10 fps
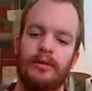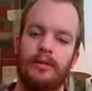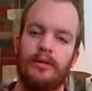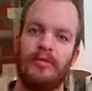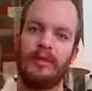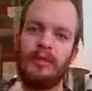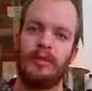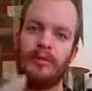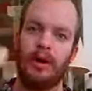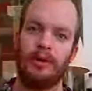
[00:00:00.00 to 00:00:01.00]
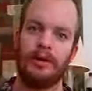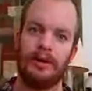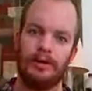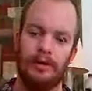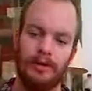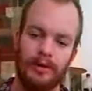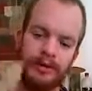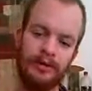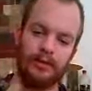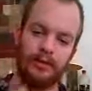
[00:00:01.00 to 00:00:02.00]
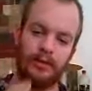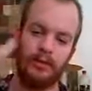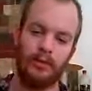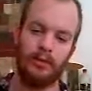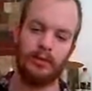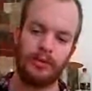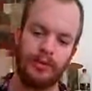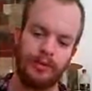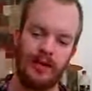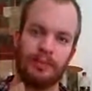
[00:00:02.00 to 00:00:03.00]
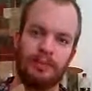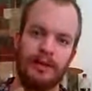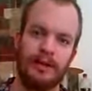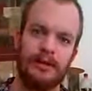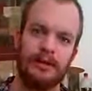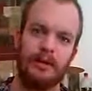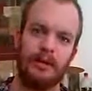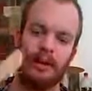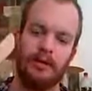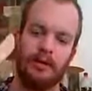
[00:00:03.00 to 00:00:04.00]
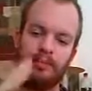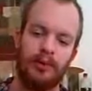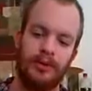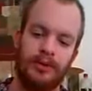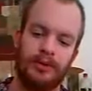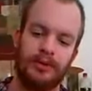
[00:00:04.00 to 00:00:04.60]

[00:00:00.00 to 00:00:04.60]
do this while we increase. We use the same speed and we push